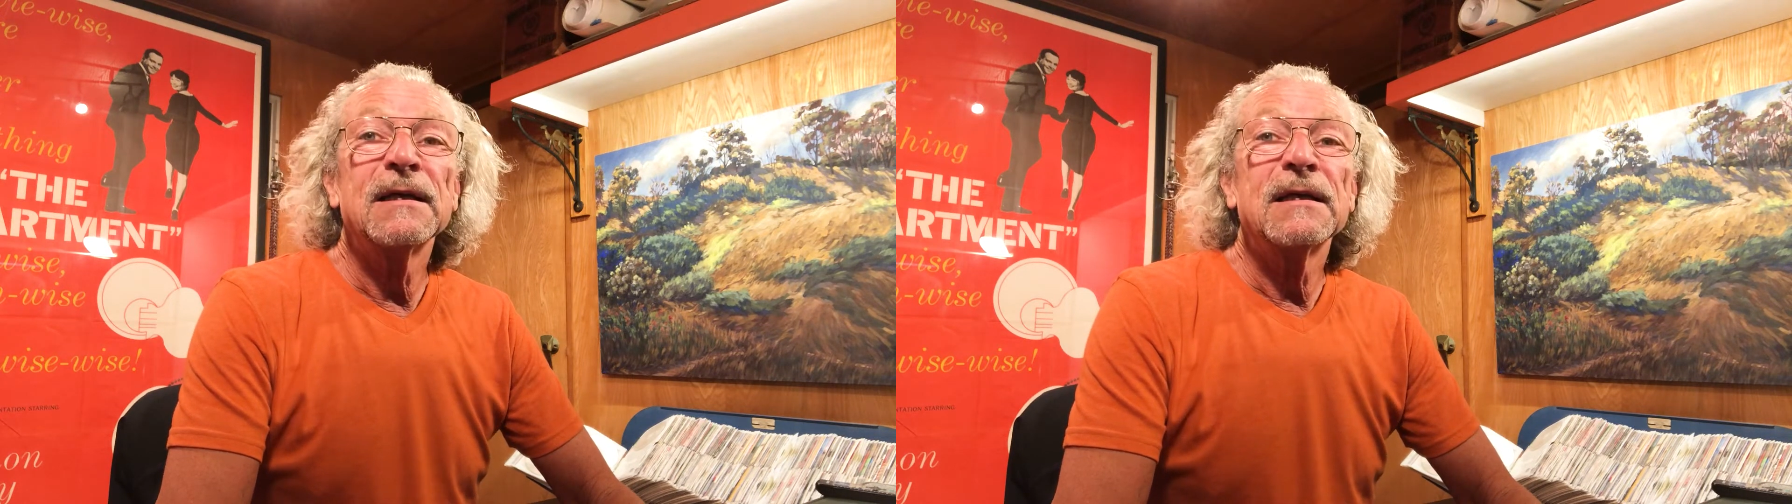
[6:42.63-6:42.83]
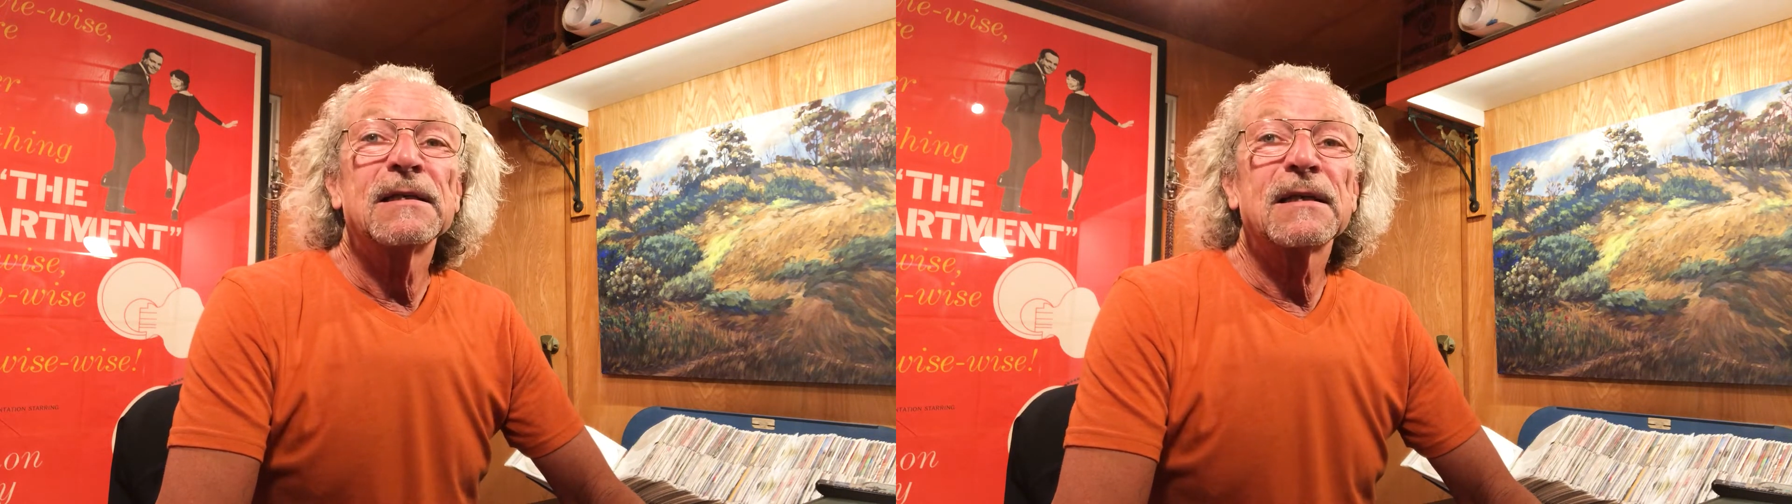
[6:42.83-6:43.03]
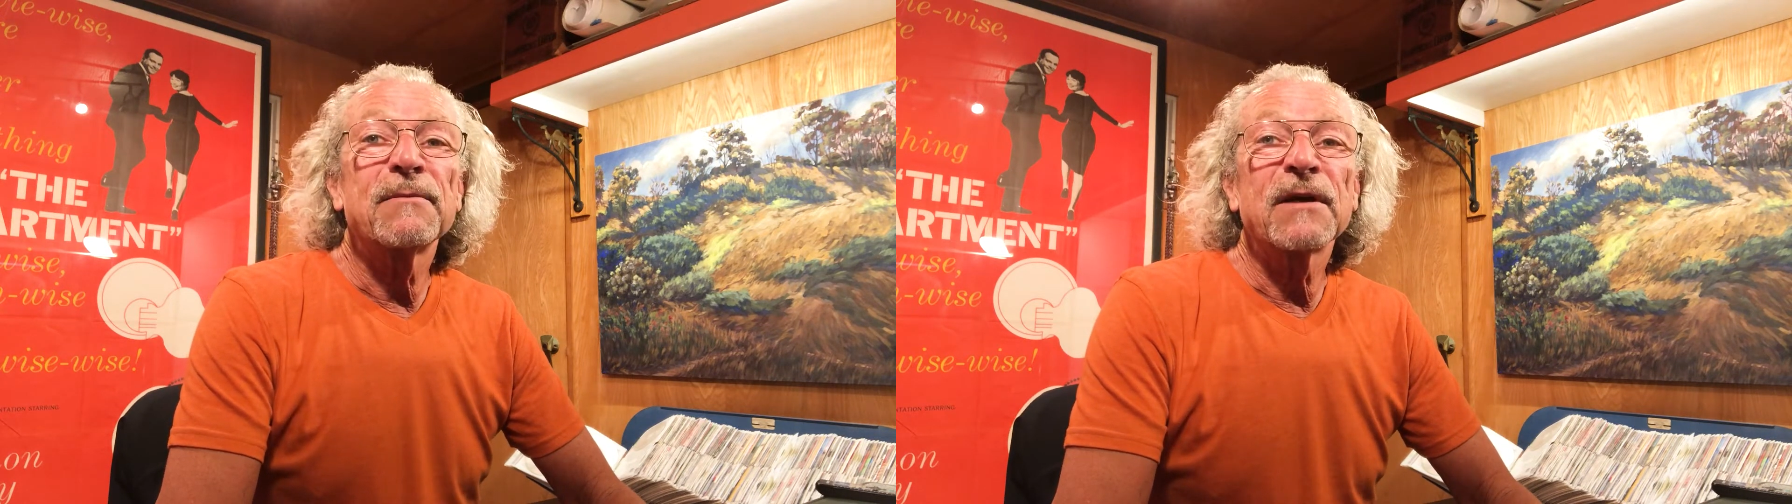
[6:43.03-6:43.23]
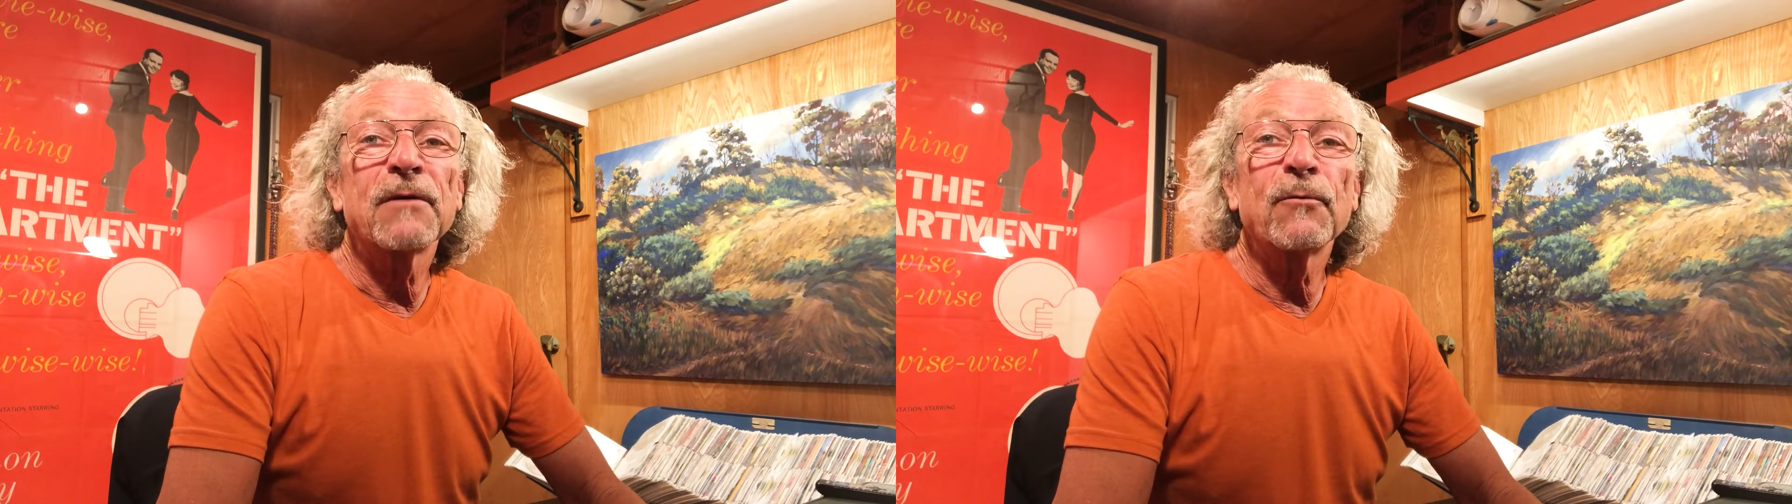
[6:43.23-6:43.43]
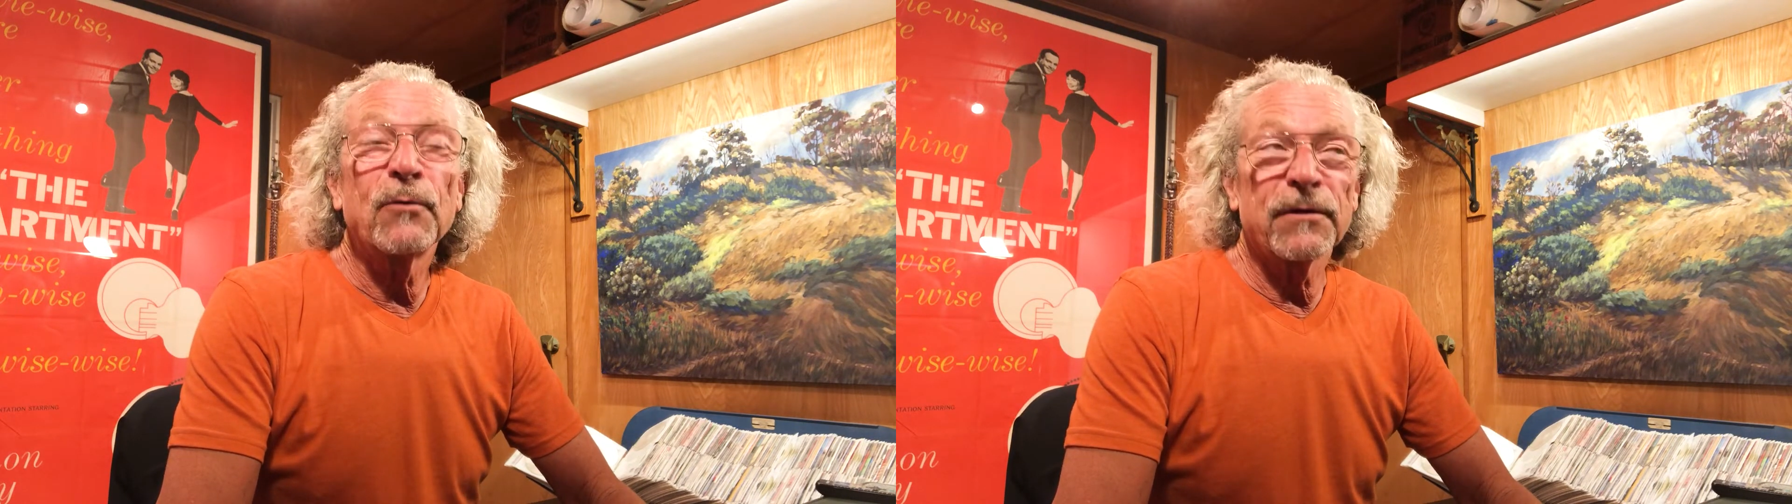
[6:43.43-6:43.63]
Same
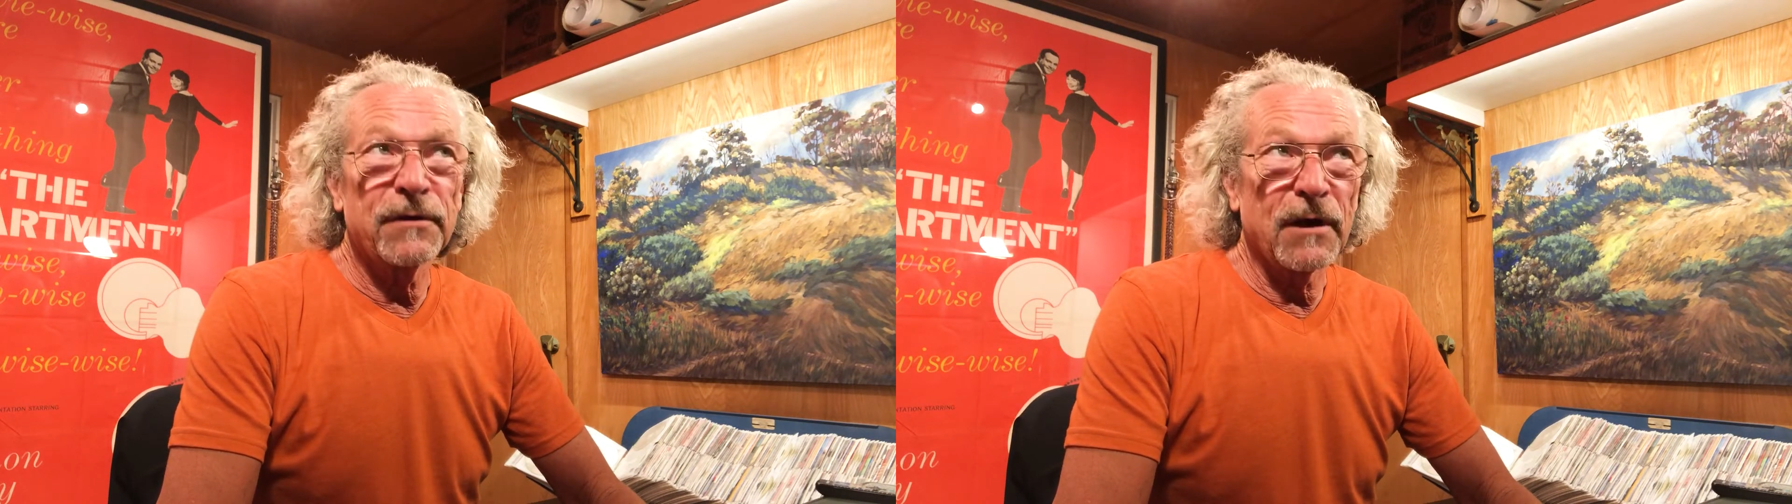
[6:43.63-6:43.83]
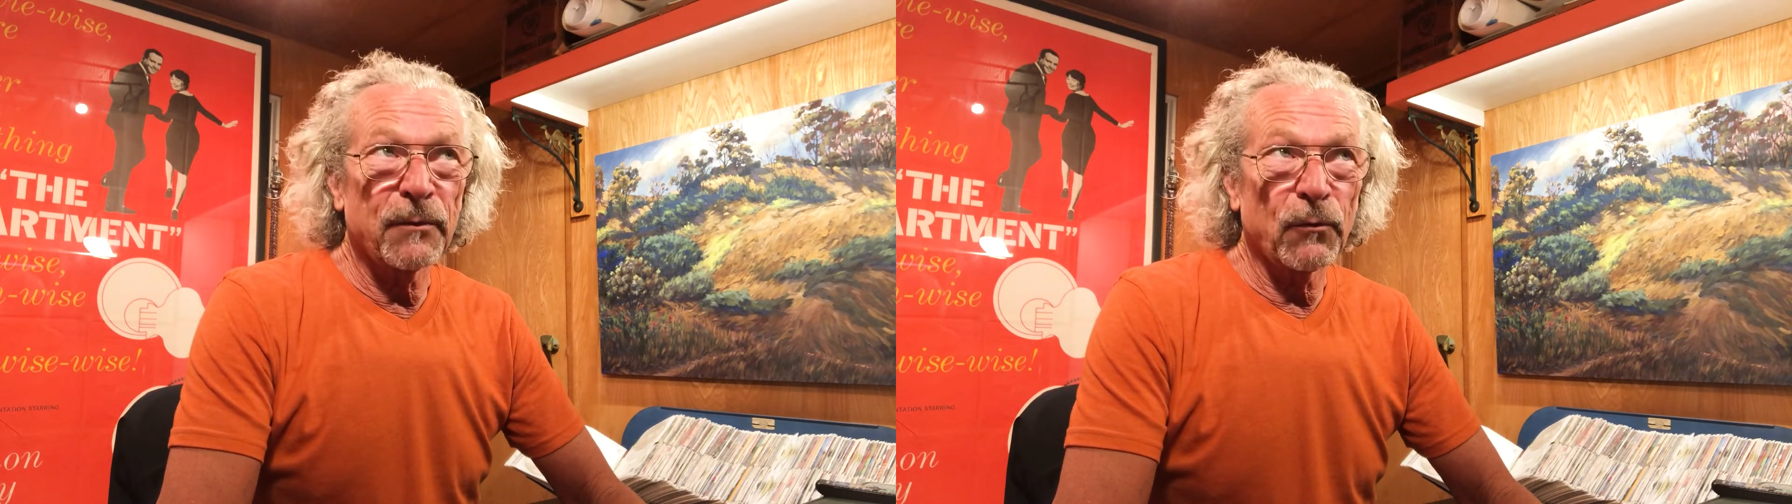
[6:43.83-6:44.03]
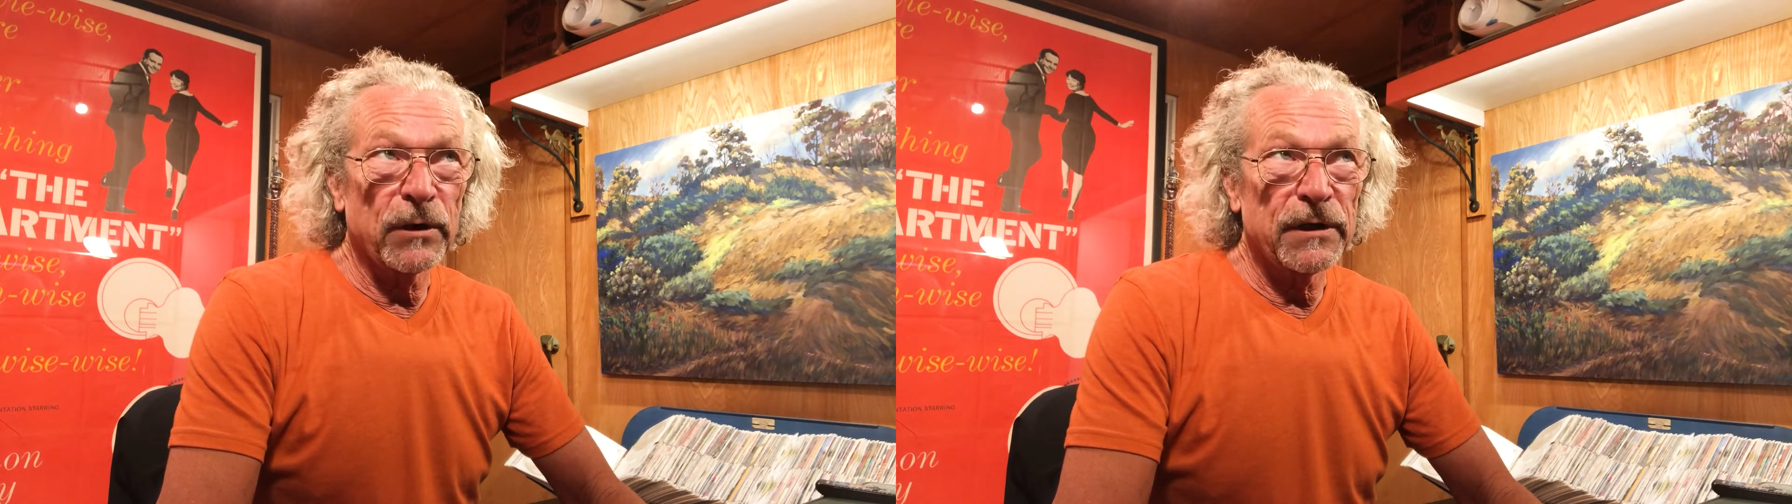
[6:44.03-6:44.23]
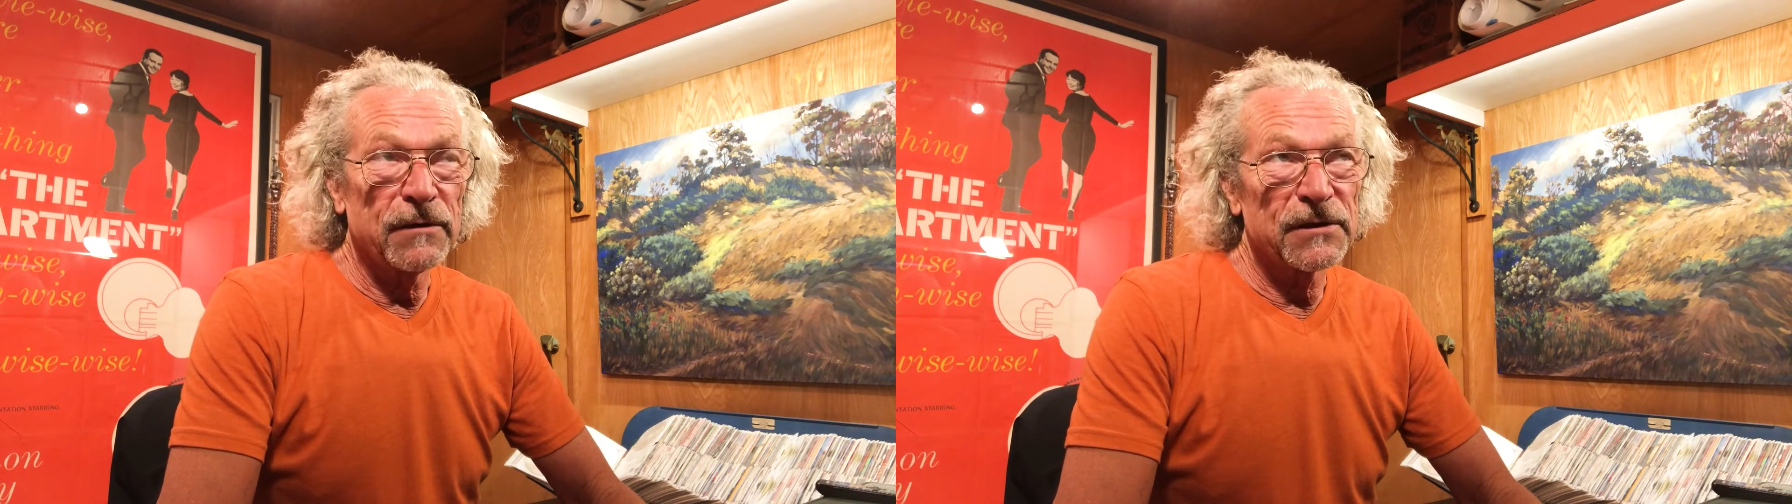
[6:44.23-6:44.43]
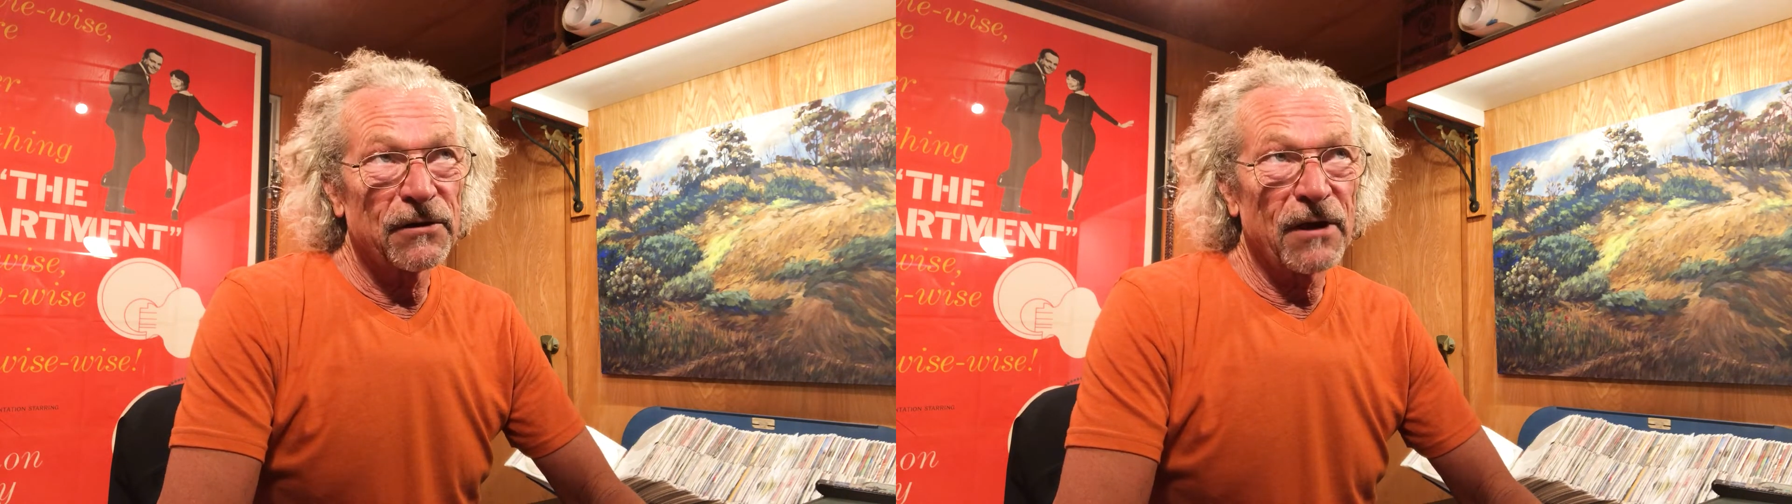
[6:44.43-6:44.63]
thing with the upper windows.
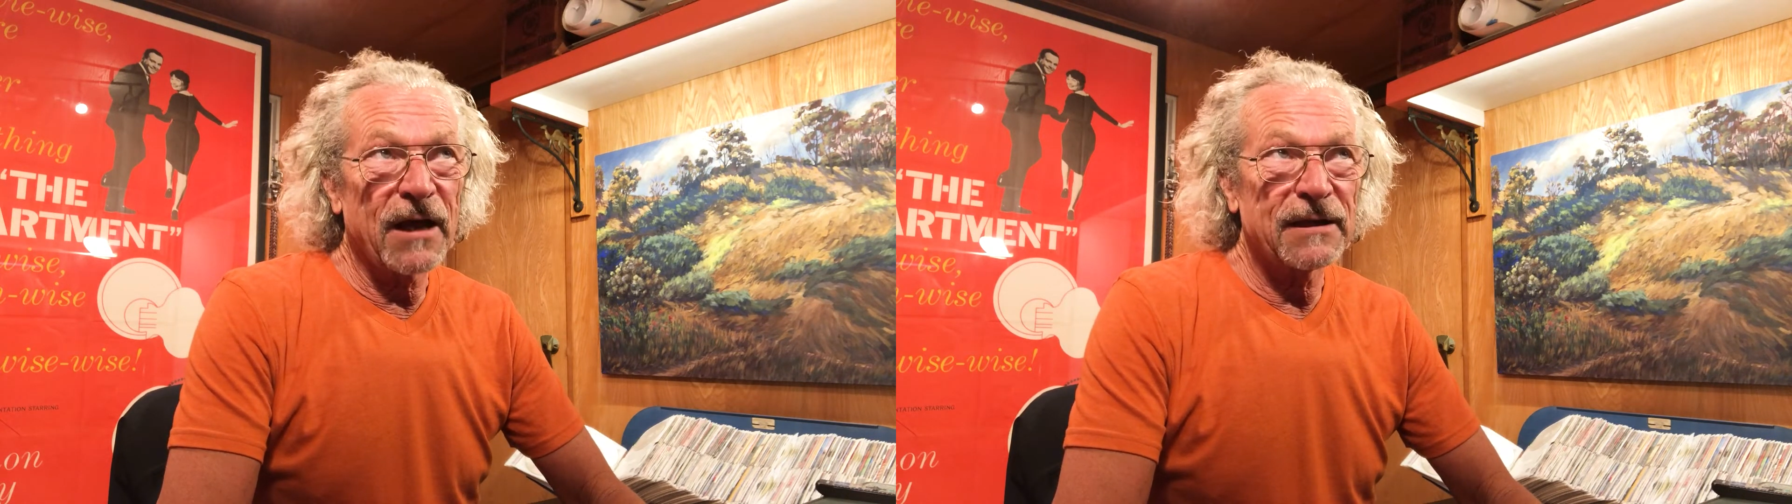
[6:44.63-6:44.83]
They're not as